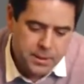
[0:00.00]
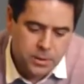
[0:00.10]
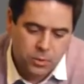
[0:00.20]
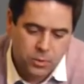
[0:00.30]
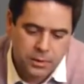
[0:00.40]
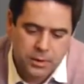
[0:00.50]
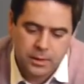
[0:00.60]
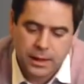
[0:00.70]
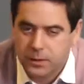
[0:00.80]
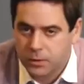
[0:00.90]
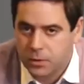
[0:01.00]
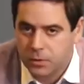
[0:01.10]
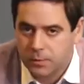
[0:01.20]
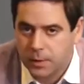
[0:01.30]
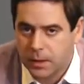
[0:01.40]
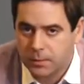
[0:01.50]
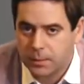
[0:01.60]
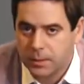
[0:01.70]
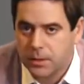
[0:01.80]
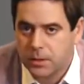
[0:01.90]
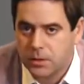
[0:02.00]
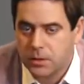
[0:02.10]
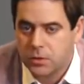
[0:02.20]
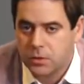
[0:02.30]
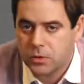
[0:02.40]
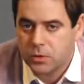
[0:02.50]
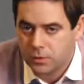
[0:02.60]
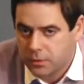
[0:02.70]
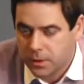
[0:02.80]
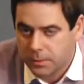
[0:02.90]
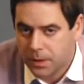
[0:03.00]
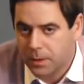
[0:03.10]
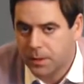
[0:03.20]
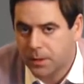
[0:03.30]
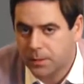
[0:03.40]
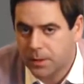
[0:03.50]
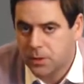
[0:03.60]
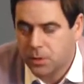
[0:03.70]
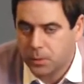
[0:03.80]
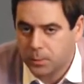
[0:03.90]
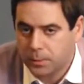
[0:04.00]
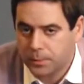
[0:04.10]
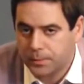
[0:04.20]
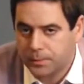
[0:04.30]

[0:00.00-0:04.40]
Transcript: But it's not only adults who have become obese. Children are becoming obese too.